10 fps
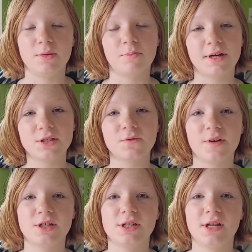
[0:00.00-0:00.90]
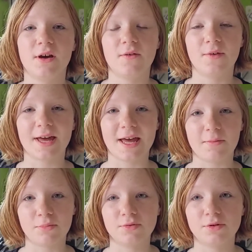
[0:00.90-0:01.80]
preservation of
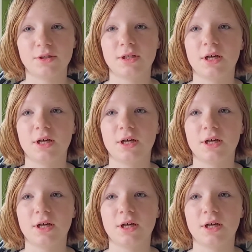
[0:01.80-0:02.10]
apples.